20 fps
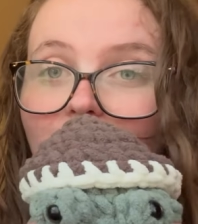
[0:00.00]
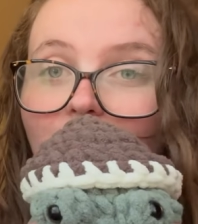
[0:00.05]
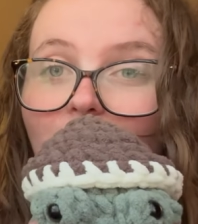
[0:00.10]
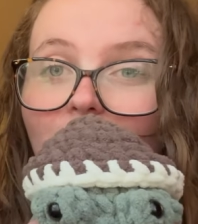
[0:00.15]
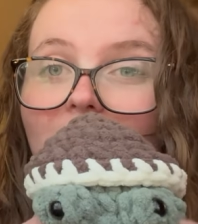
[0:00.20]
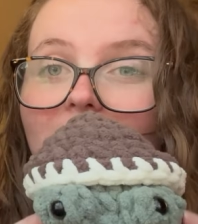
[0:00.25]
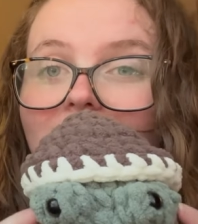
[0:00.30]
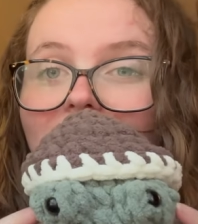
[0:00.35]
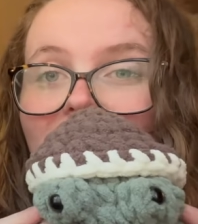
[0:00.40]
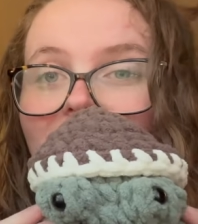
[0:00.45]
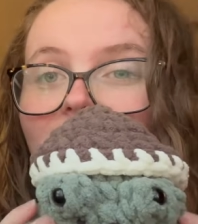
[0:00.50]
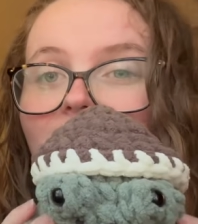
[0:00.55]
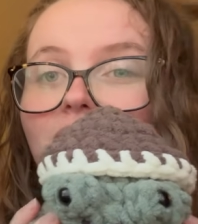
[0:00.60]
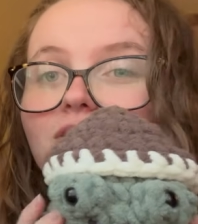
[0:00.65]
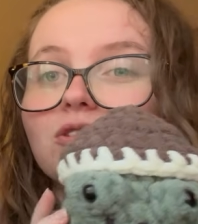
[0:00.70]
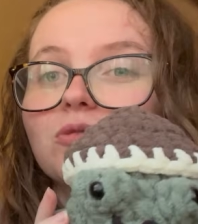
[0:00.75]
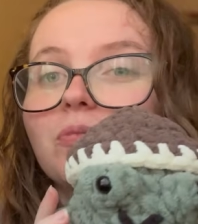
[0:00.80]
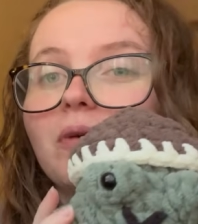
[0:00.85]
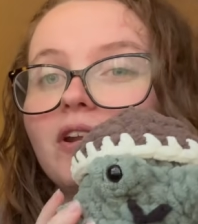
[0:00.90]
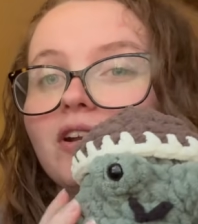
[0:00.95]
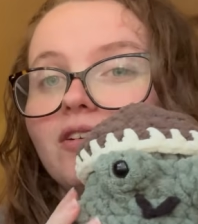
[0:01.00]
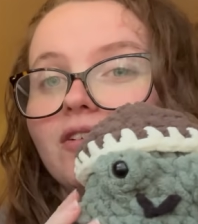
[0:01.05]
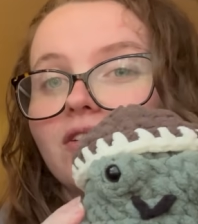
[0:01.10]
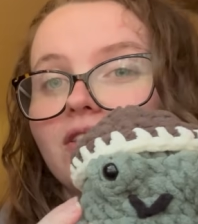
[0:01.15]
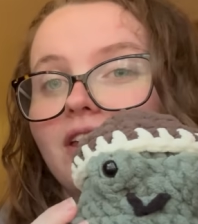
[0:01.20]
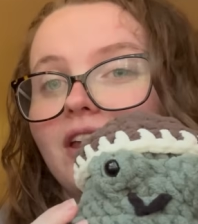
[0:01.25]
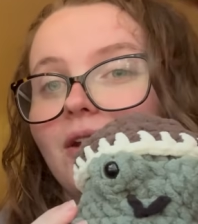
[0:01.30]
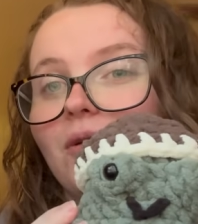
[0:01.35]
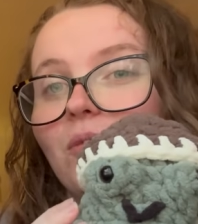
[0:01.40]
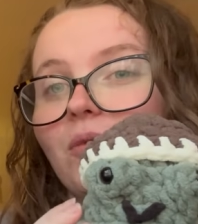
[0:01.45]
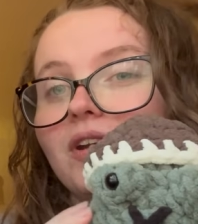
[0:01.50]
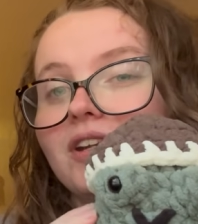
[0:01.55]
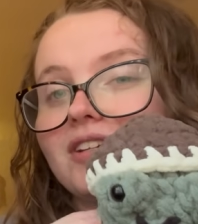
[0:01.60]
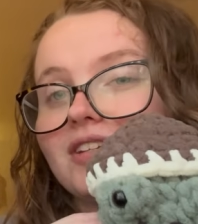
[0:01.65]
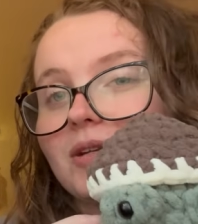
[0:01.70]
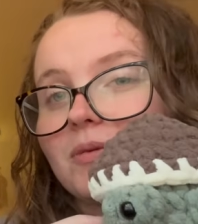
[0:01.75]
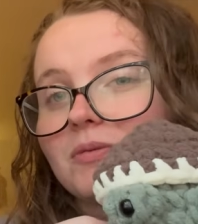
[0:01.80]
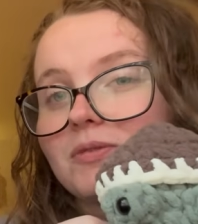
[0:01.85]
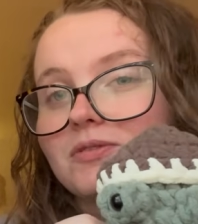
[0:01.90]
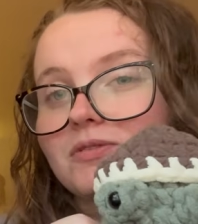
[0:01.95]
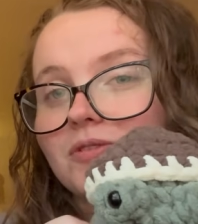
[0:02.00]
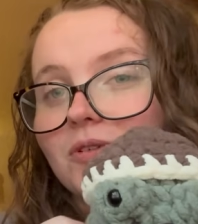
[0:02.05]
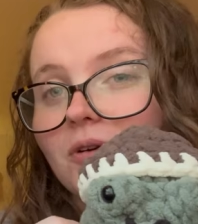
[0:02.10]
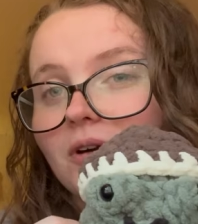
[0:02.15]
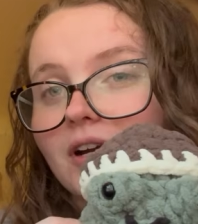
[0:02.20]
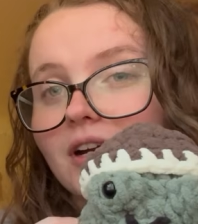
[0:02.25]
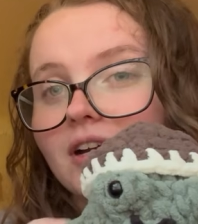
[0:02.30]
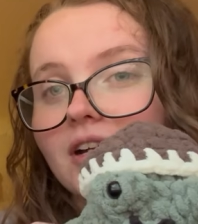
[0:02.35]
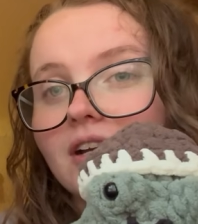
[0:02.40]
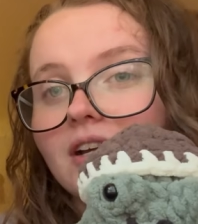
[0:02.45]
but I think it looks better than what it did before.